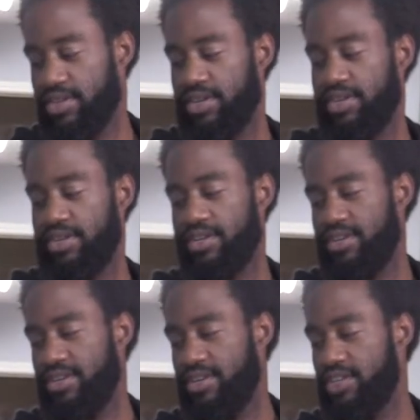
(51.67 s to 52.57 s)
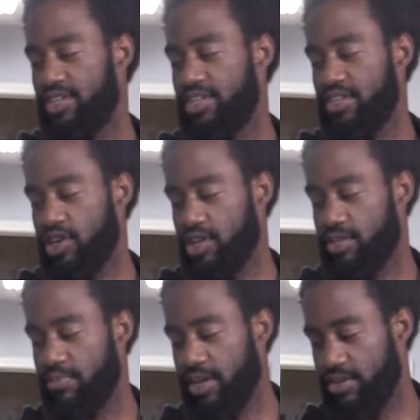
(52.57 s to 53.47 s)
onion and
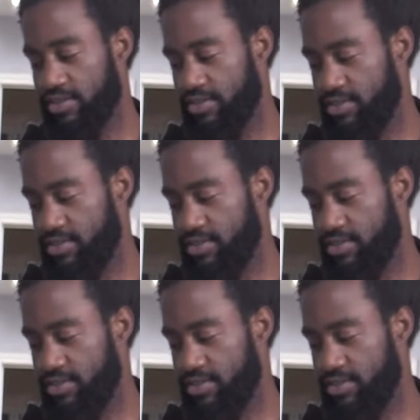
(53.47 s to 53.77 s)
garlic powder.